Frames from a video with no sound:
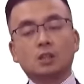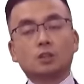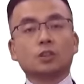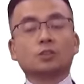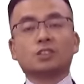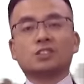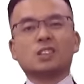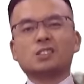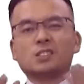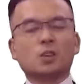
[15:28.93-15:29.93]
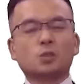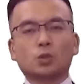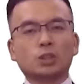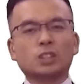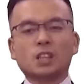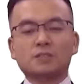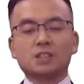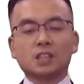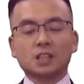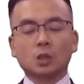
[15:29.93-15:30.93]
although this year is not
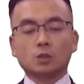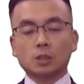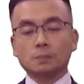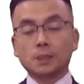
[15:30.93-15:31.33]
2017 any longer.